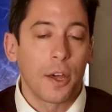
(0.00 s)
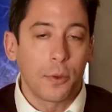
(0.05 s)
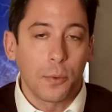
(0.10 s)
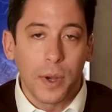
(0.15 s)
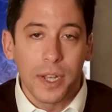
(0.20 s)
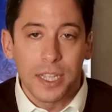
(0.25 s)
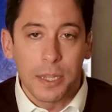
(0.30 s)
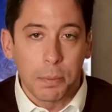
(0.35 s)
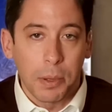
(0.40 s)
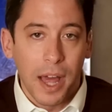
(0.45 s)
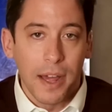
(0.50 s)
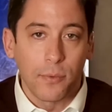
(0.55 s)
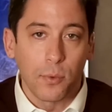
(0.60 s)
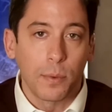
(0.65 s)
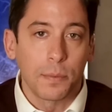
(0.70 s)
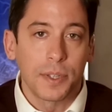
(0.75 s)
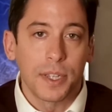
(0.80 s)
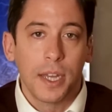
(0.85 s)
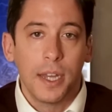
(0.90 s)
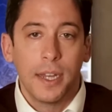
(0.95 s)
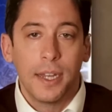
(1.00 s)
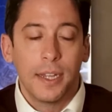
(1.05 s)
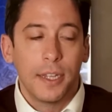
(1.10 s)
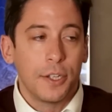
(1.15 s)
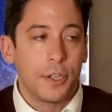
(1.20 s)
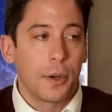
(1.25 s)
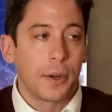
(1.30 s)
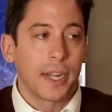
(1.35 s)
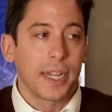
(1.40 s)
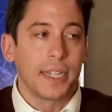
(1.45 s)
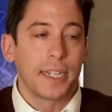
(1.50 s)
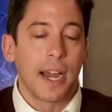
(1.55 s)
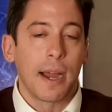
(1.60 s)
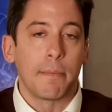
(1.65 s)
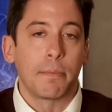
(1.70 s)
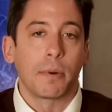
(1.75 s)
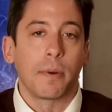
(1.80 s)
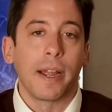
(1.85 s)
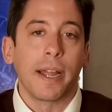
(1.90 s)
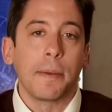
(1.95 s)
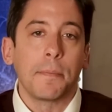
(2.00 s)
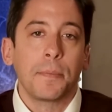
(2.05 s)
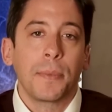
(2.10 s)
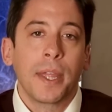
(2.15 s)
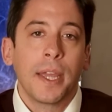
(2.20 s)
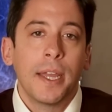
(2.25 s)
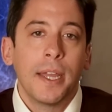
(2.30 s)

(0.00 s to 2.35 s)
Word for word: Otherwise, the platforms don't get to operate